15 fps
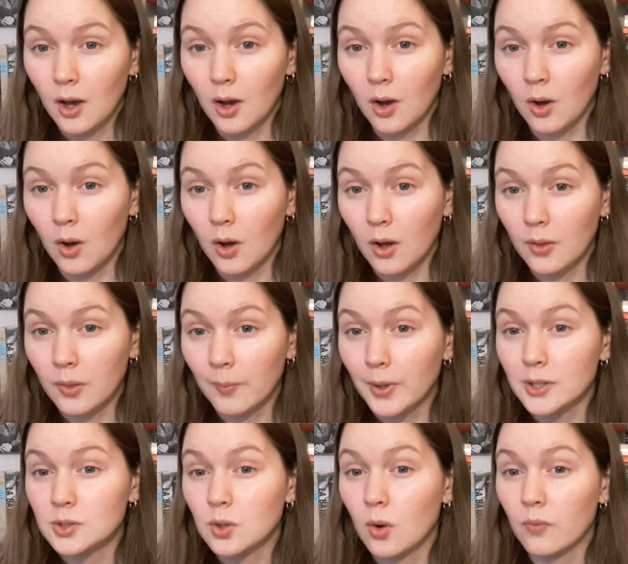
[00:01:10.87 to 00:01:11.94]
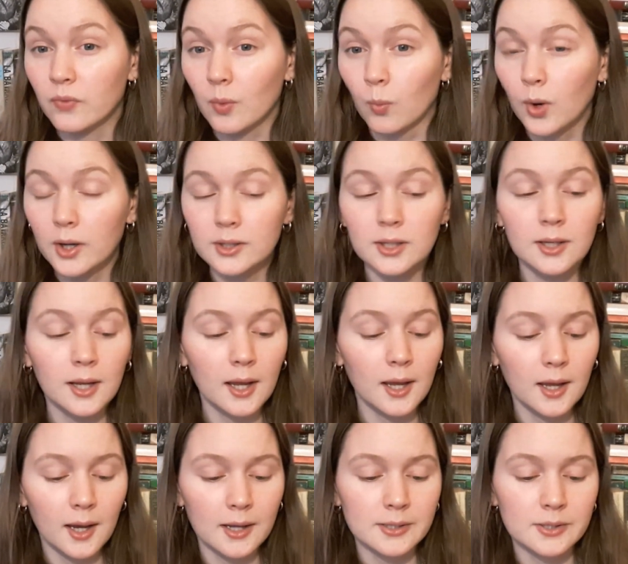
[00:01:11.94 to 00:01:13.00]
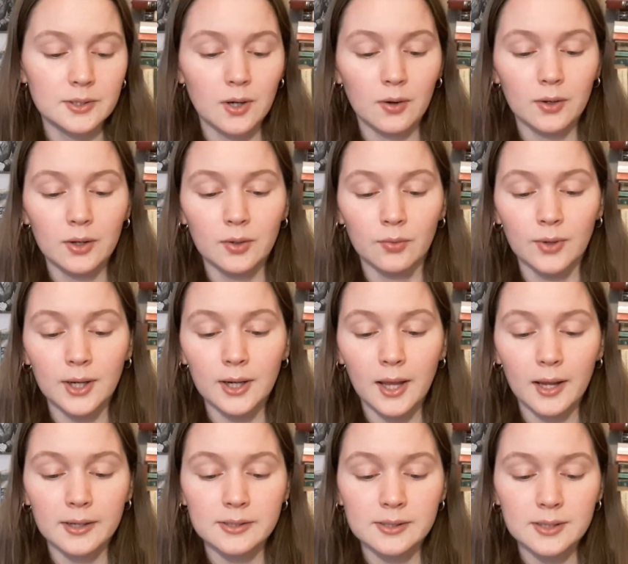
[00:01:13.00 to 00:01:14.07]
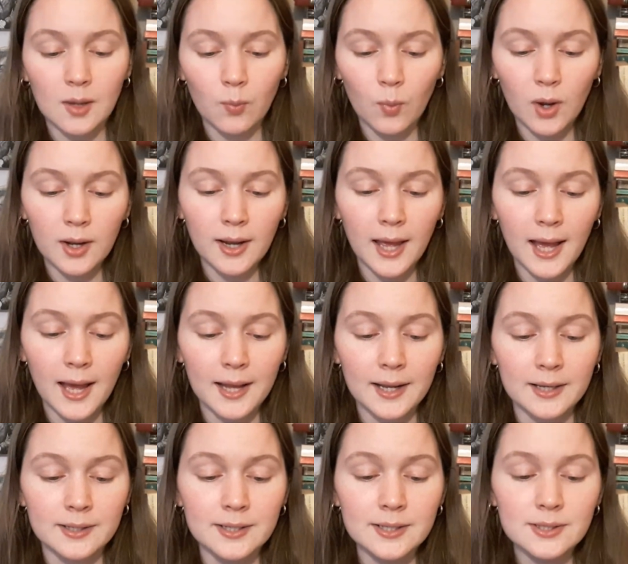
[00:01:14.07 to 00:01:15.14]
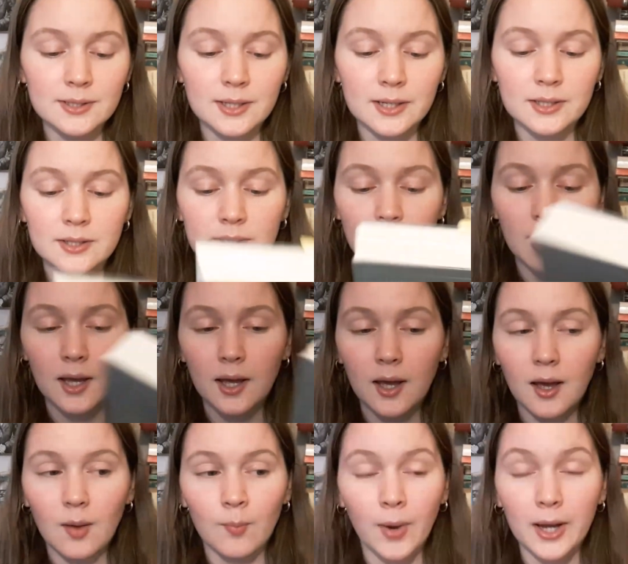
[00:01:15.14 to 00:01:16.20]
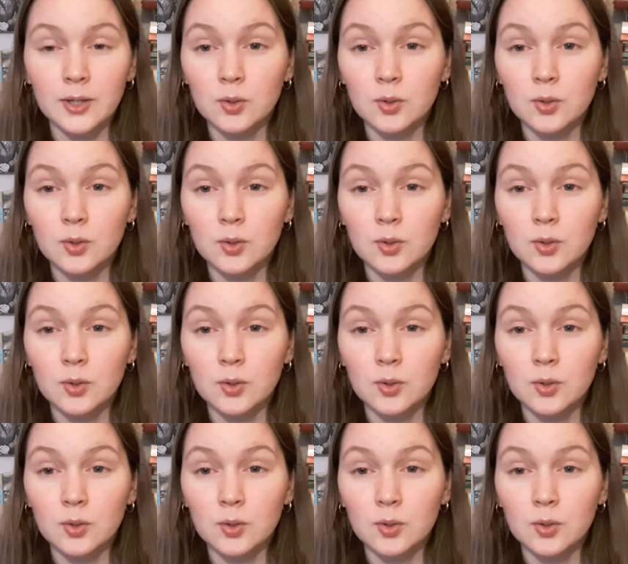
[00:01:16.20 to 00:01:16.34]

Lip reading: On the bus home from work today, I started reading Someone at a Distance by